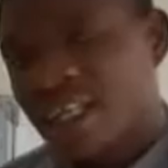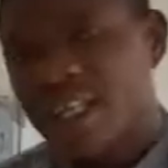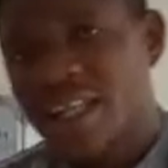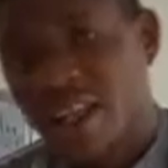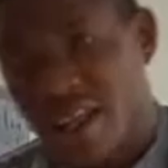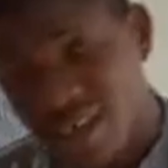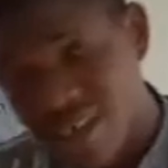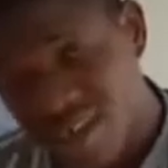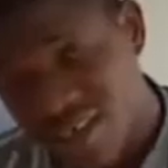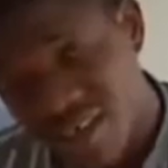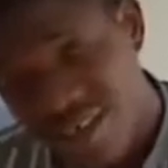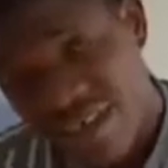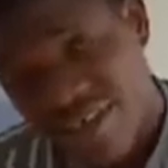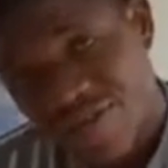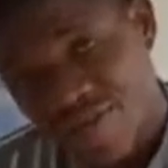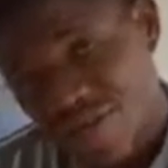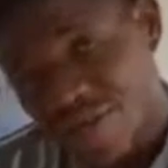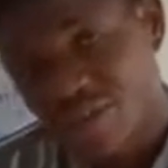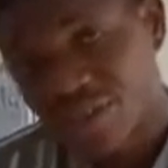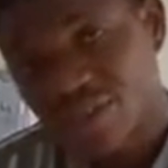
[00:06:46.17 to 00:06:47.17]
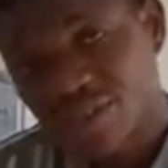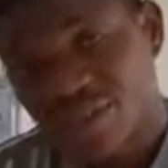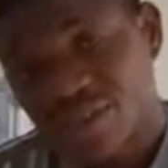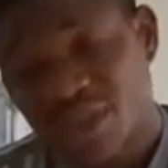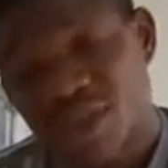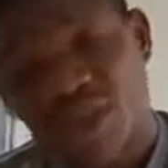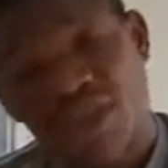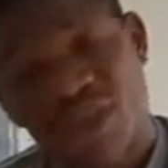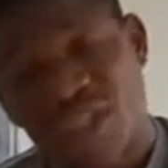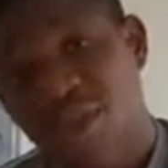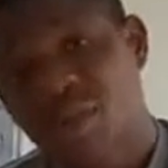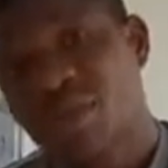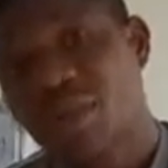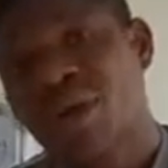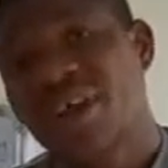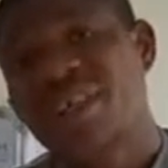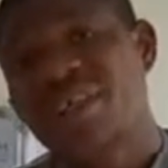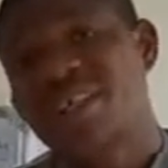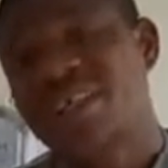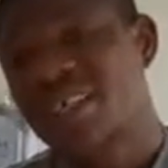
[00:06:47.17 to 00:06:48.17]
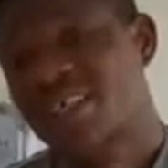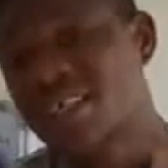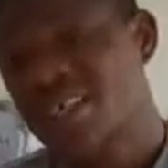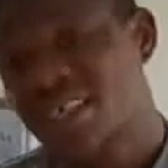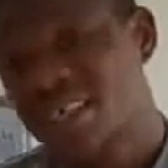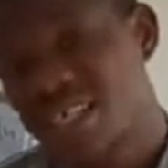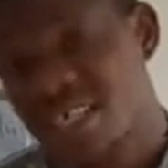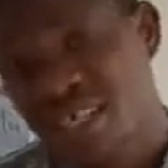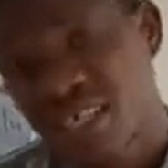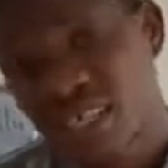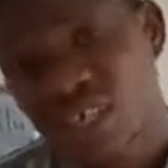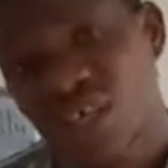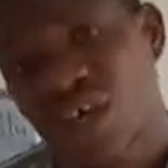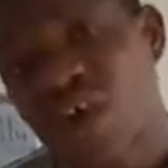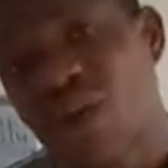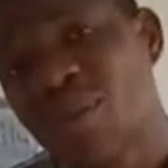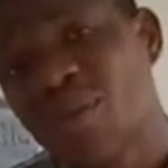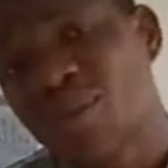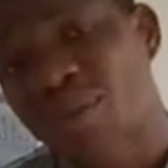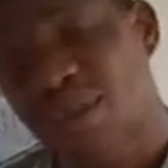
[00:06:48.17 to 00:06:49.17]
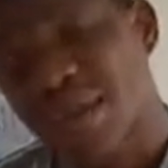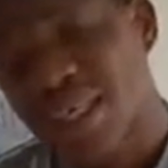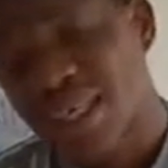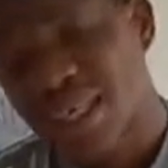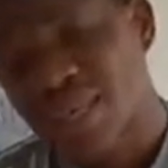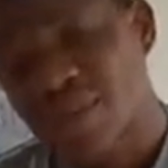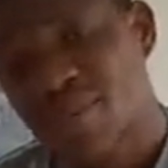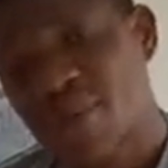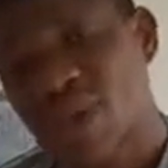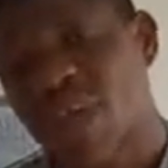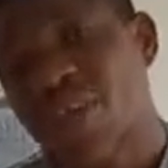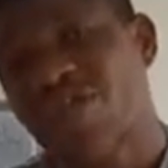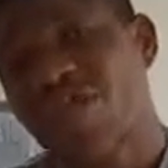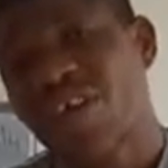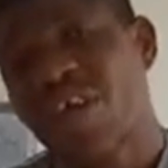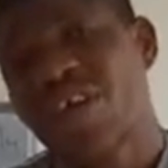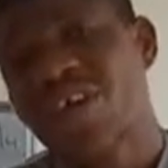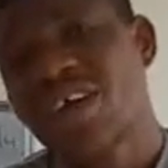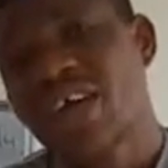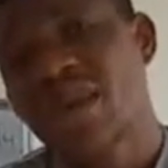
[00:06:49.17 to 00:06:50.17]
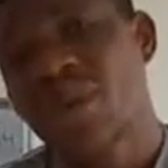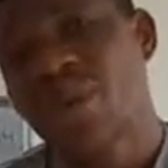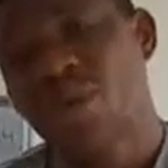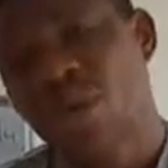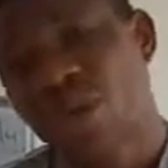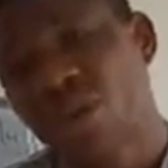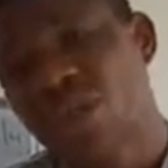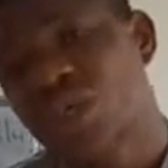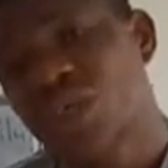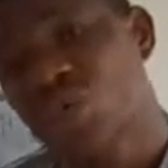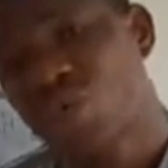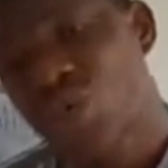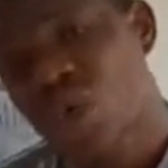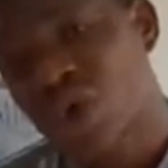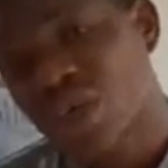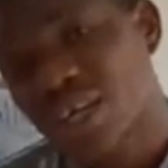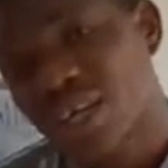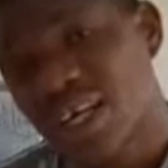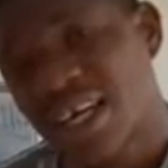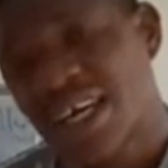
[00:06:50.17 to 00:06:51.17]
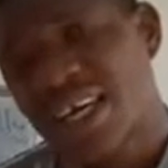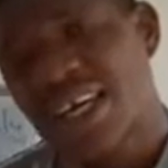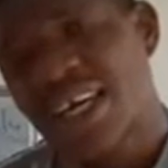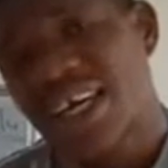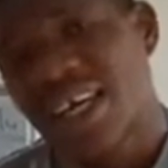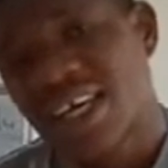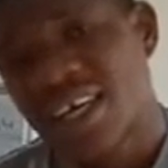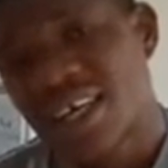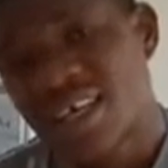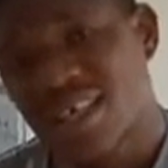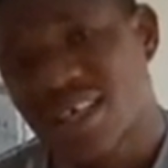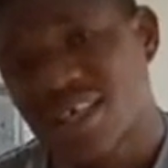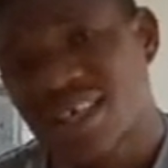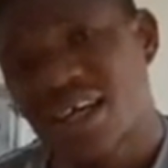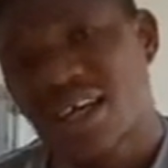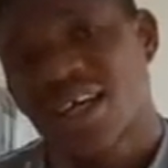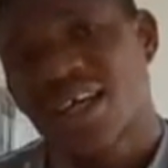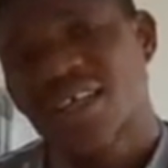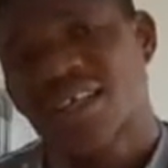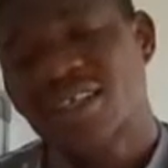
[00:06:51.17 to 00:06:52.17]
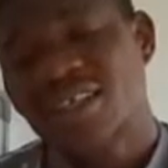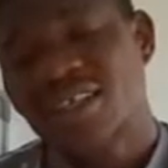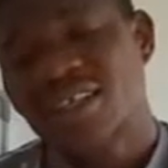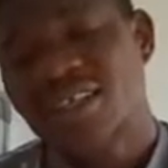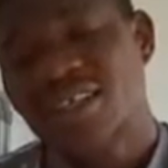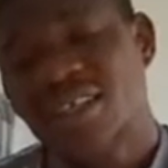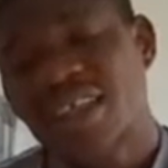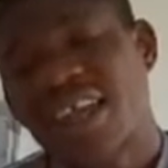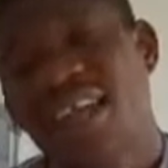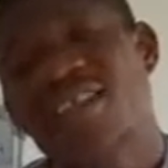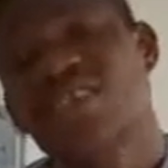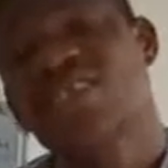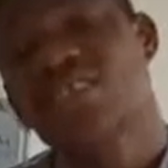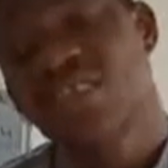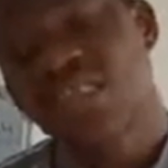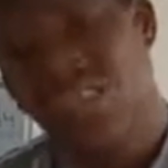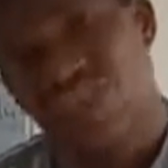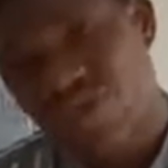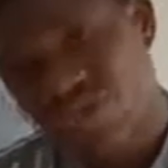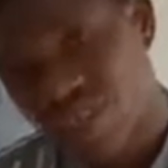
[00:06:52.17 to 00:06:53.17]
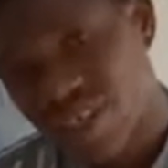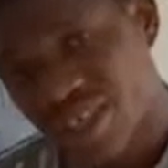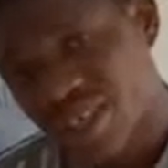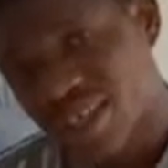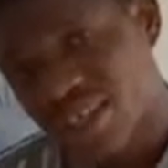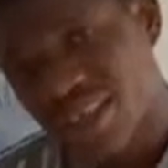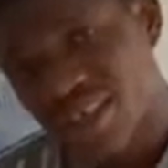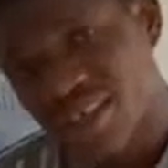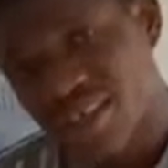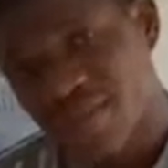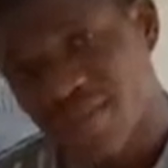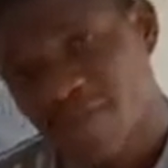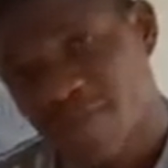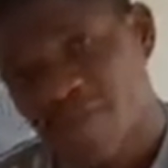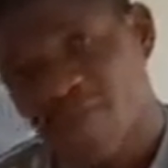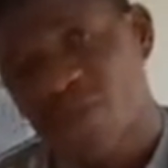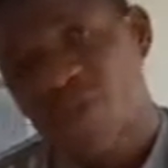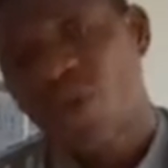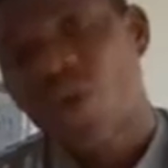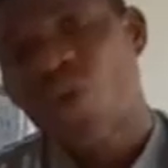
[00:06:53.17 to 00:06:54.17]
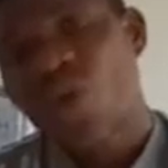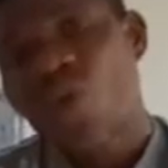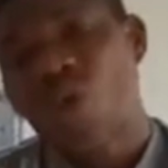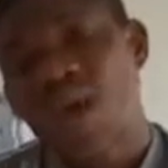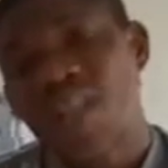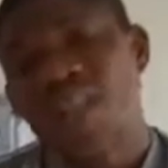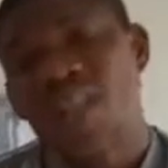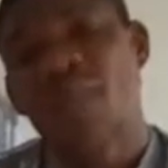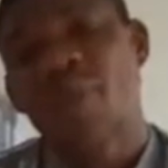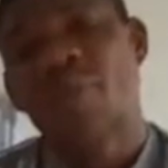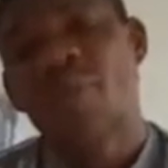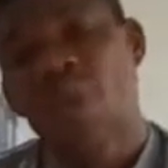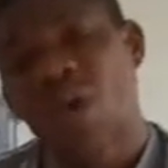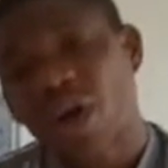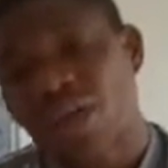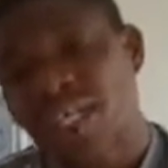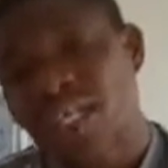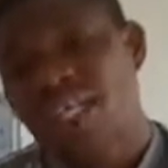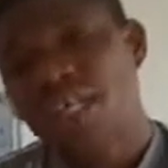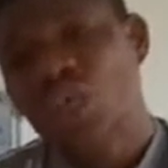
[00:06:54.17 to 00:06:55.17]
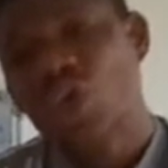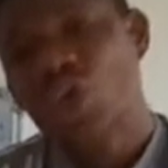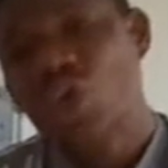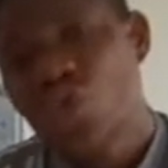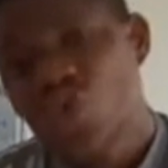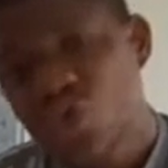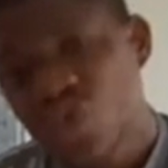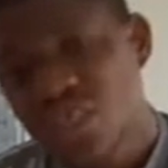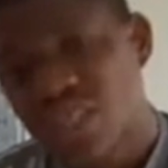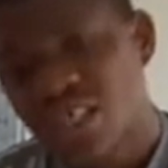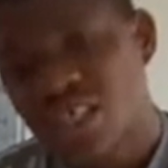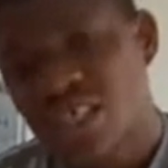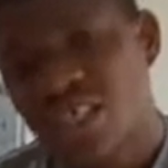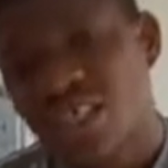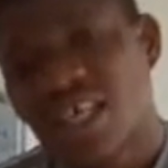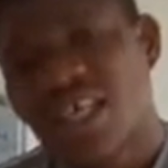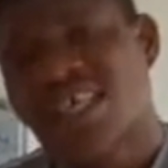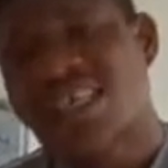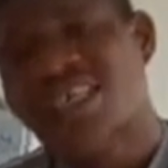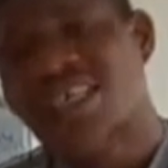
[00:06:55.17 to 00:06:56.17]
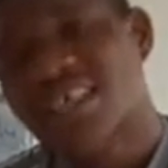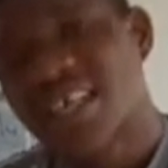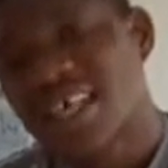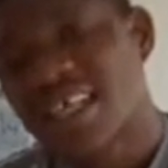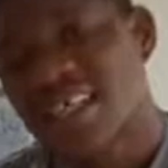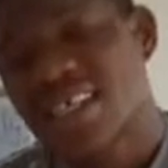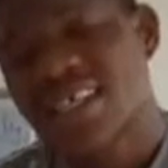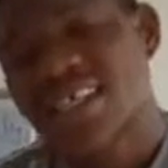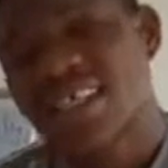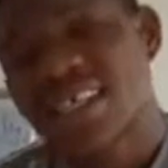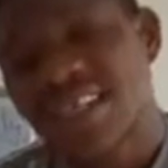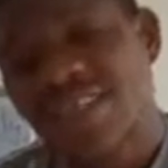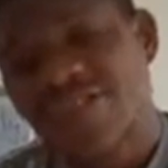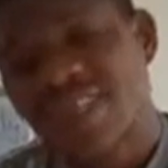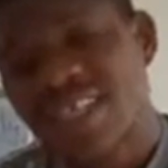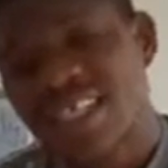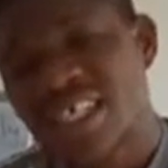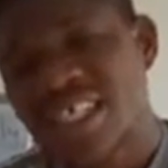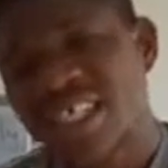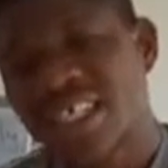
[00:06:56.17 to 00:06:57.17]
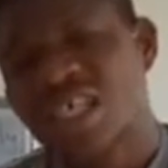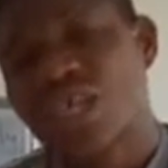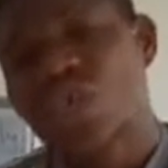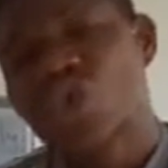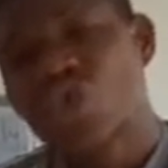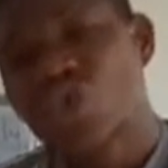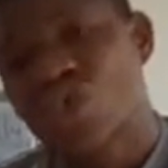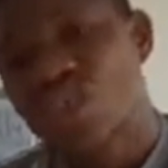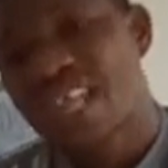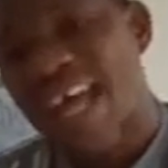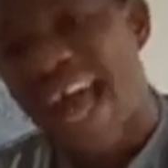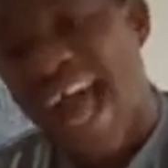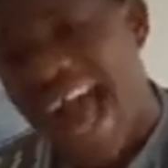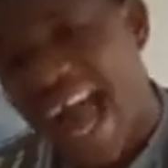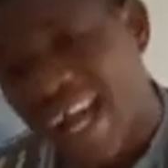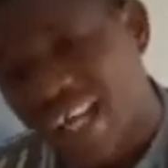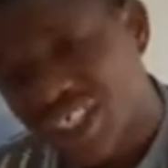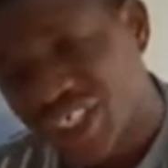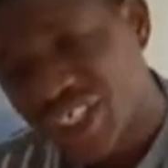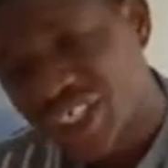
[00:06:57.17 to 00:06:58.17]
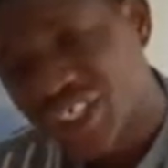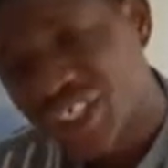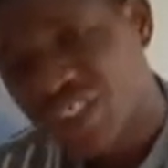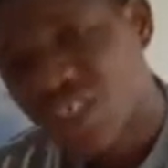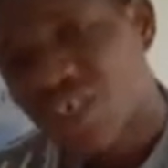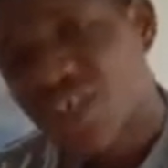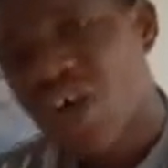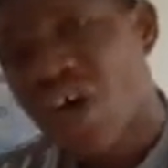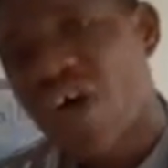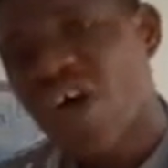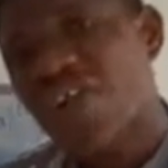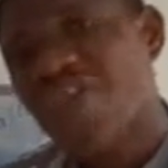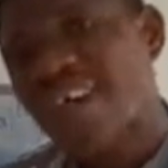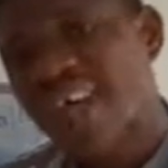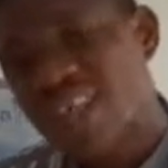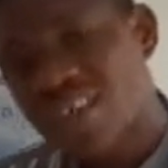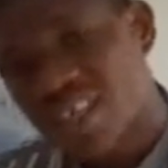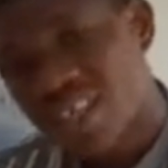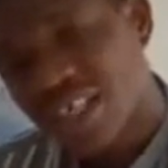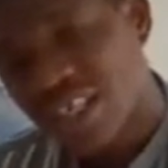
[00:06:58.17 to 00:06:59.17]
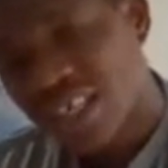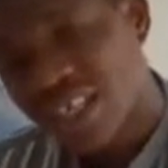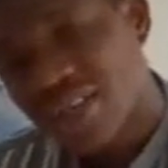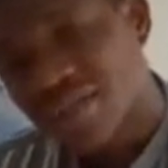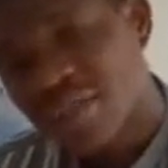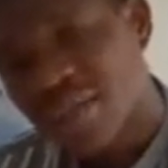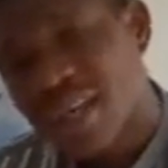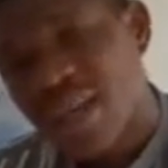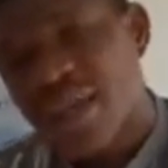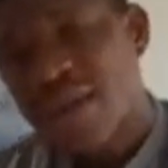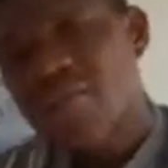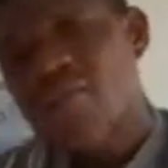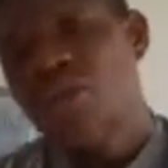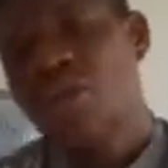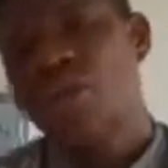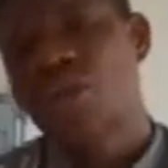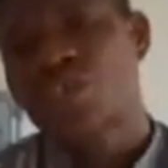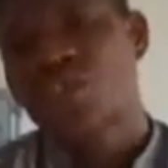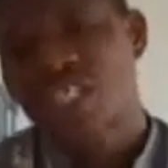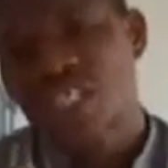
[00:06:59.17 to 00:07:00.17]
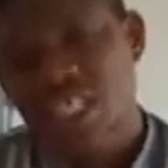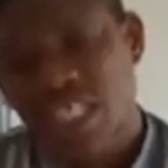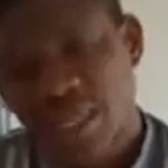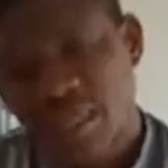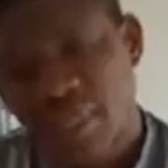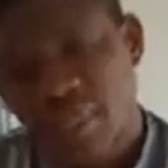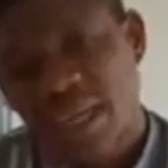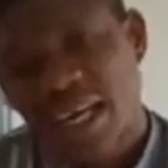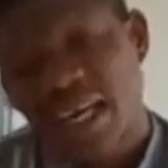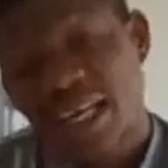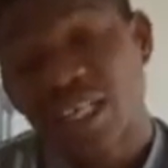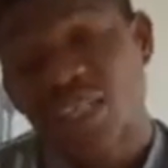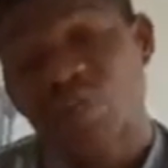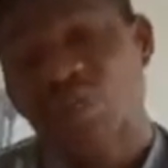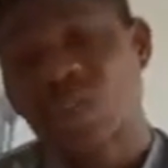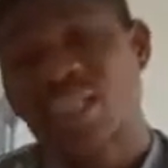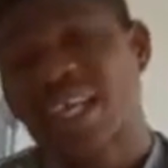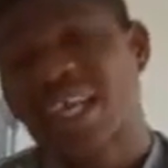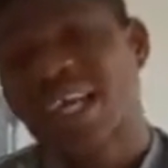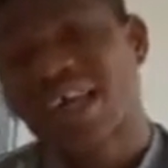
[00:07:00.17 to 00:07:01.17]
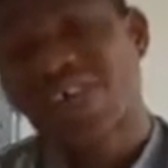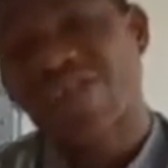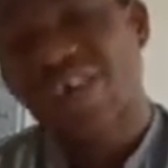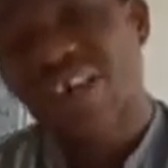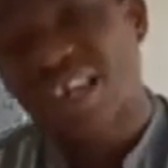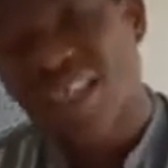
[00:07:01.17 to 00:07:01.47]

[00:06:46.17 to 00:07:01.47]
there are several, because the body is exceedingly complex, but a very important one is insulin resistance. When the body loses sensitivity to the action of insulin, because typically we think of